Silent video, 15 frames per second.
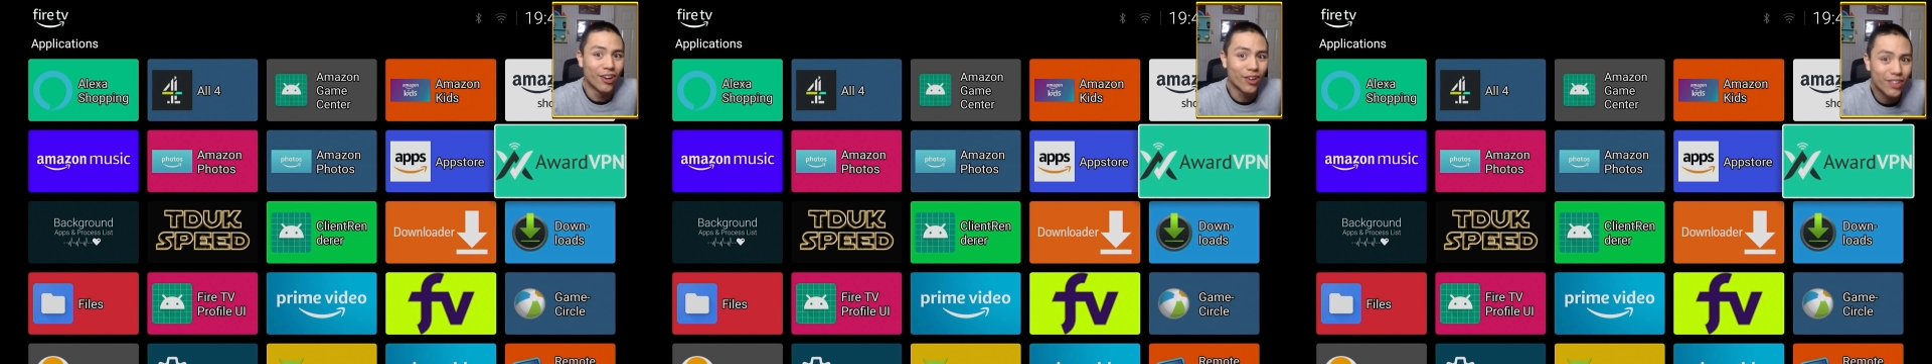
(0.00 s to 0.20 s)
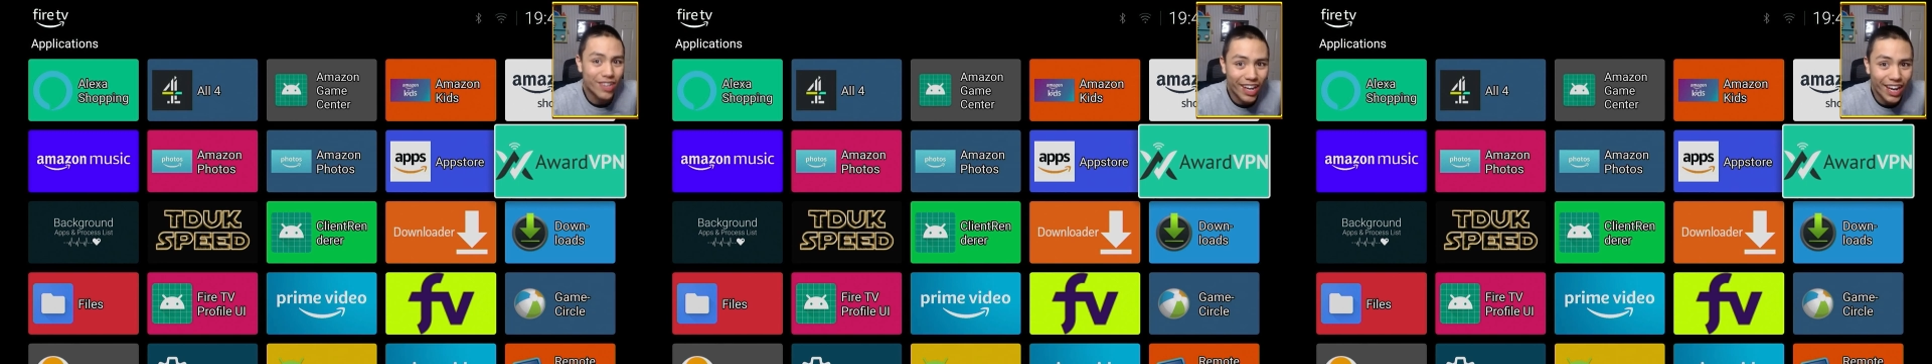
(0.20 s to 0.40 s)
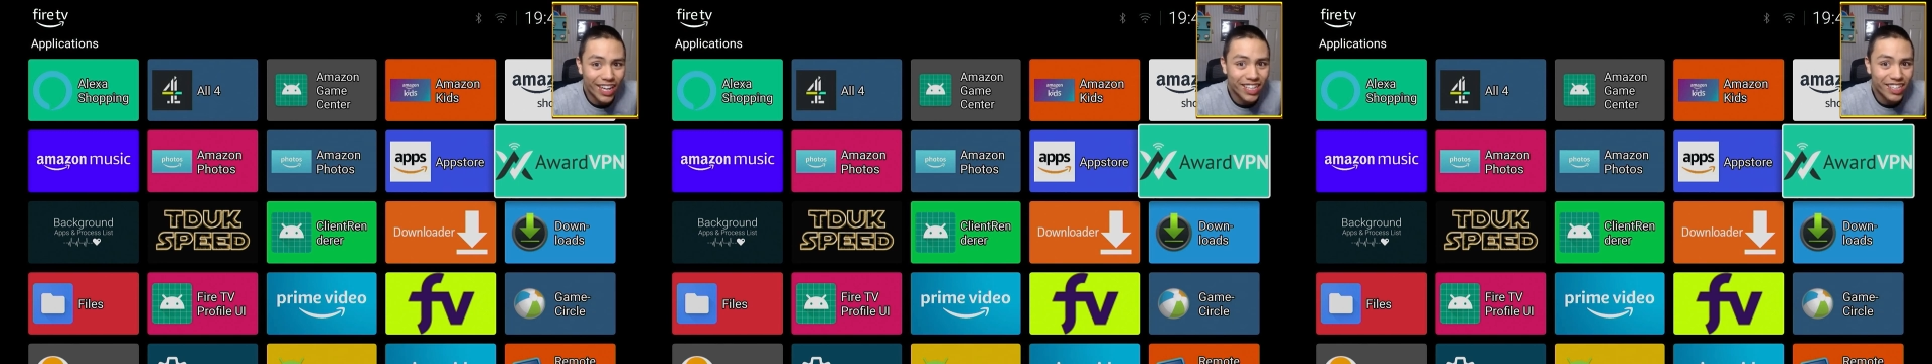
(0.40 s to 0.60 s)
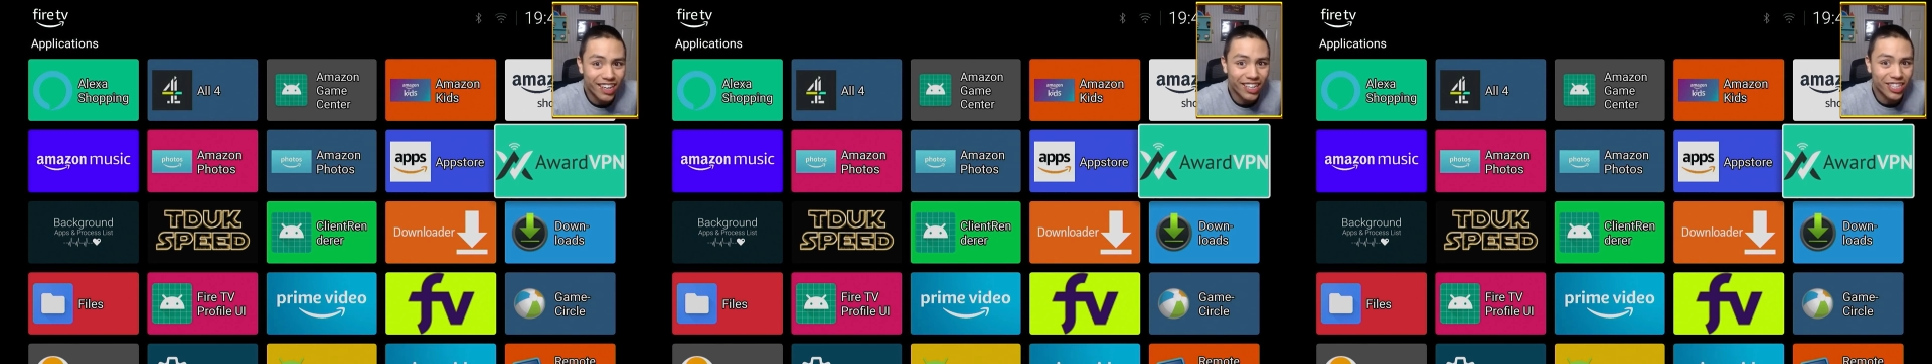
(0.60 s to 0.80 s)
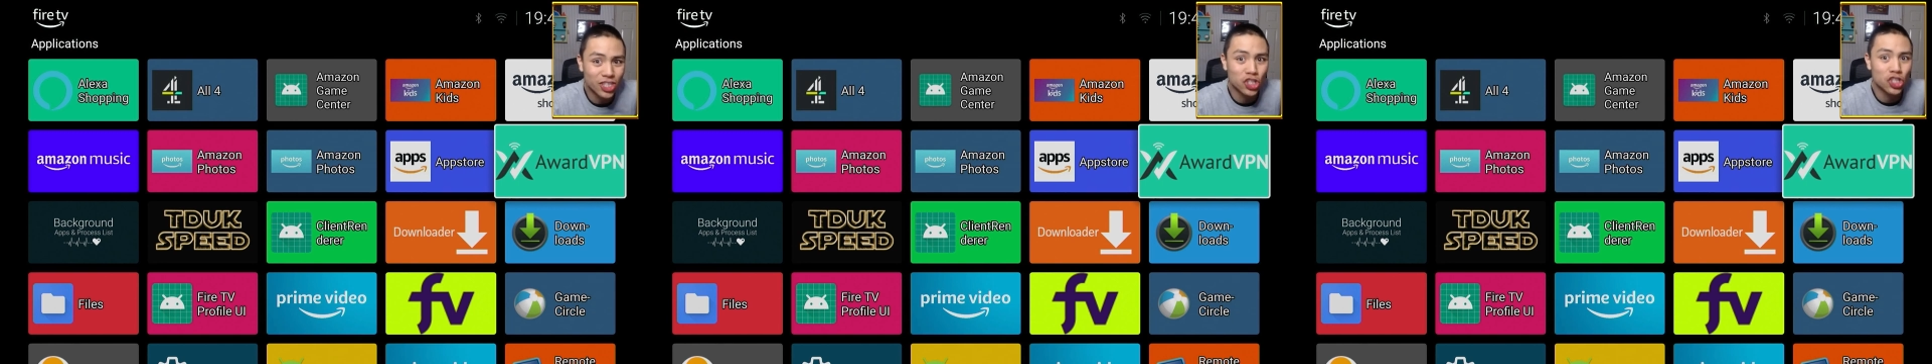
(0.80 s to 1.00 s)
Okay,
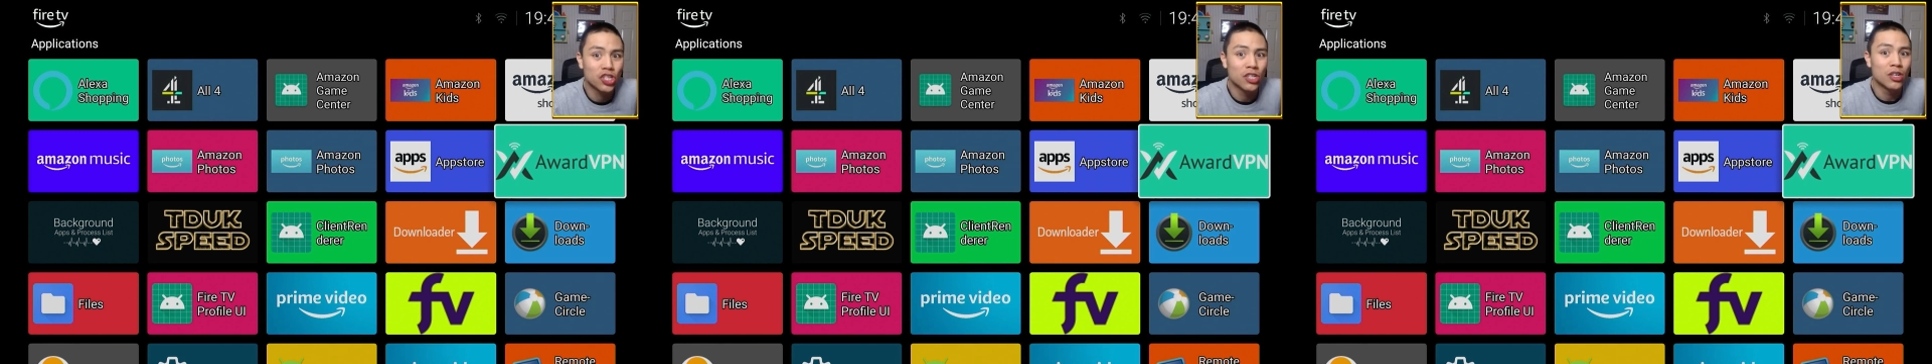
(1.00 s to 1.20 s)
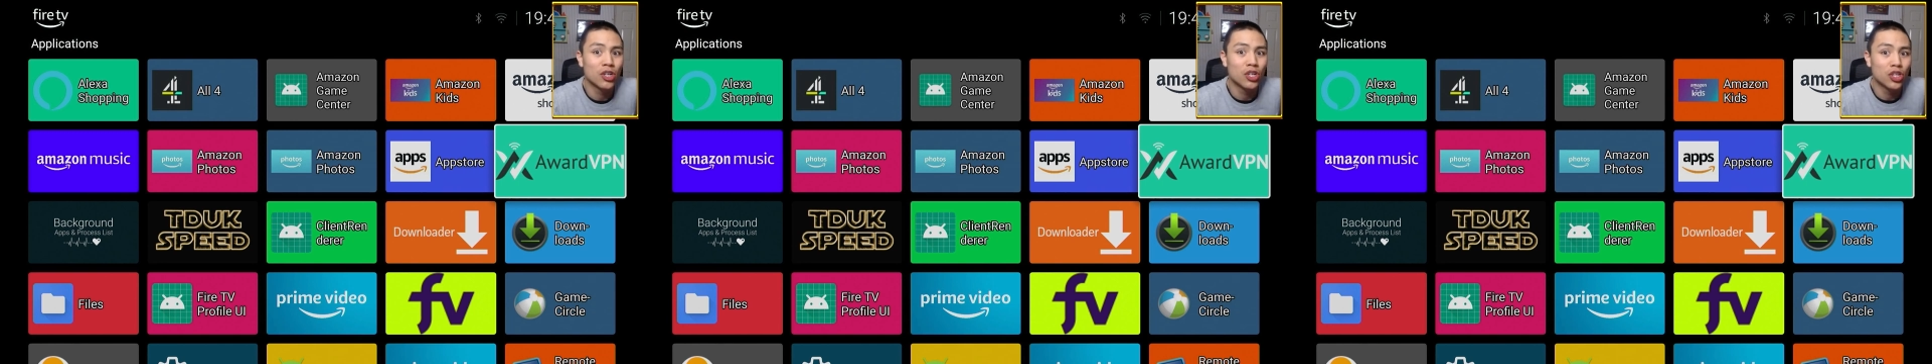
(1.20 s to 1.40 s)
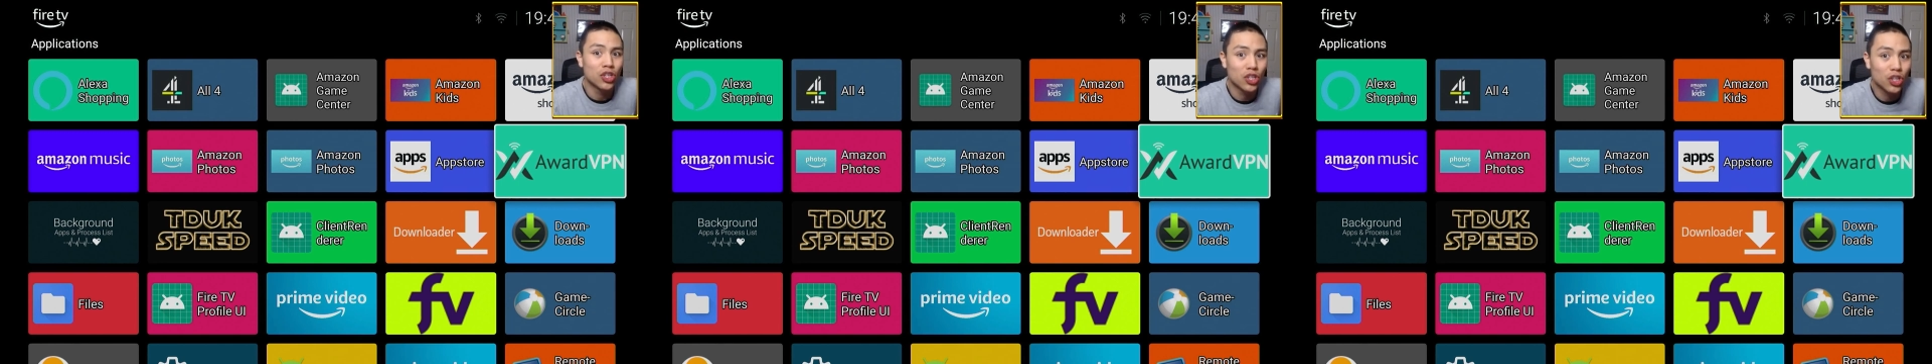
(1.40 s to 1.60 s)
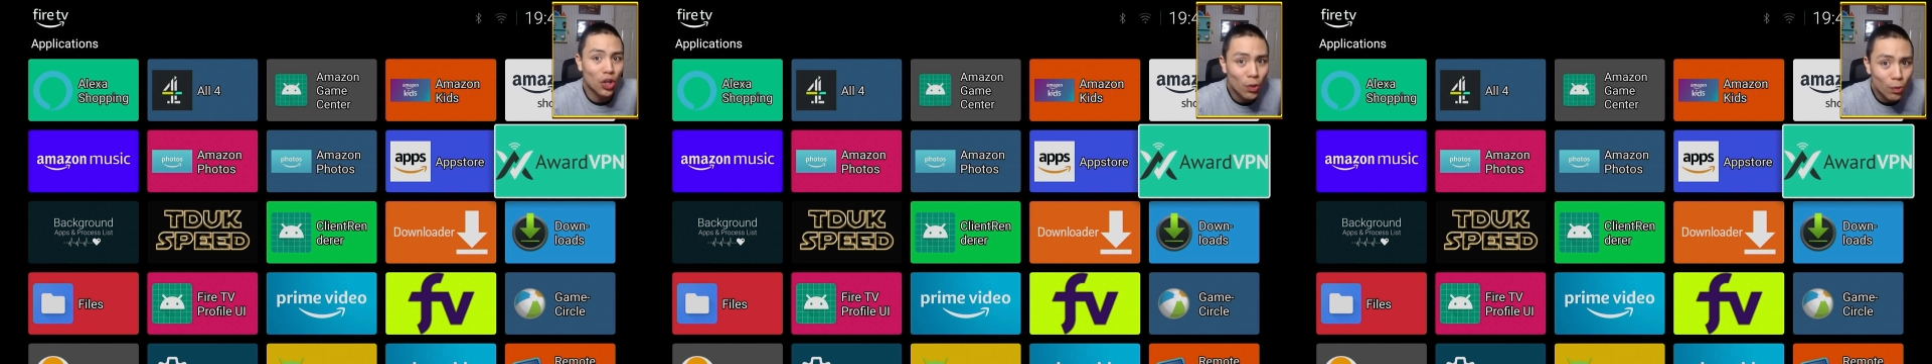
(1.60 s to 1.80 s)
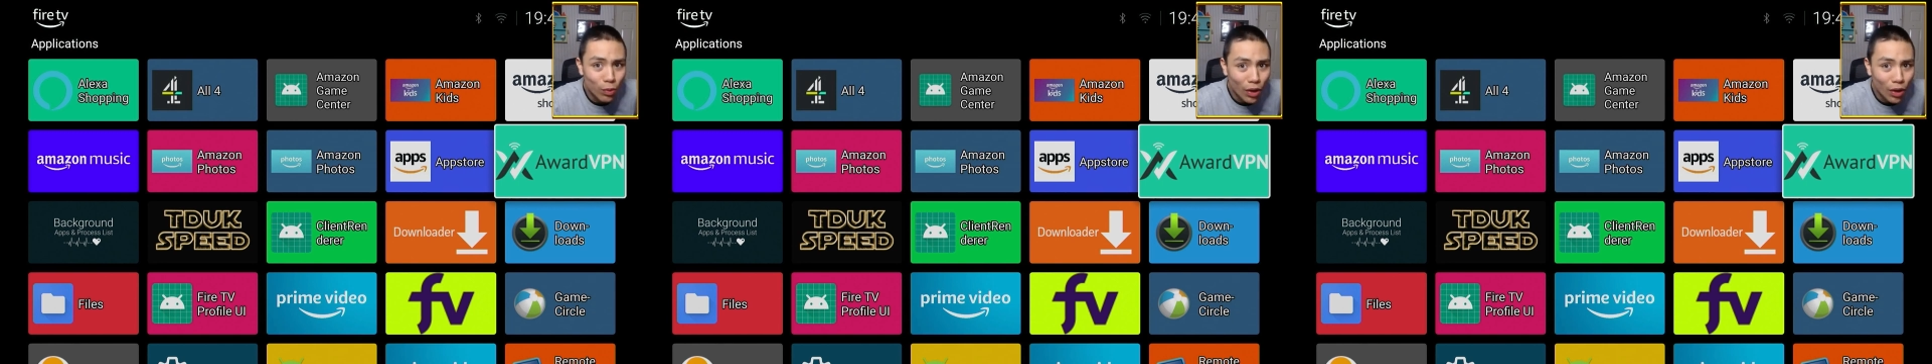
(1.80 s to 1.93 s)
guys, you